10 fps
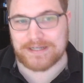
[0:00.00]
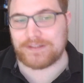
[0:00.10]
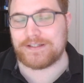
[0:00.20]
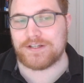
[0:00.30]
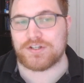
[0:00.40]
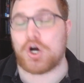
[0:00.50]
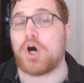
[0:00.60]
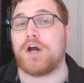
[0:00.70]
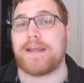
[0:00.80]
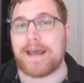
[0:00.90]
telling us
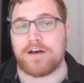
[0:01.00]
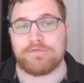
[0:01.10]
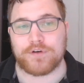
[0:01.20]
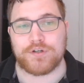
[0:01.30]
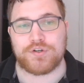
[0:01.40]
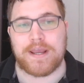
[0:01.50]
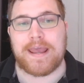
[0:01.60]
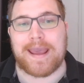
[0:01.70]
on average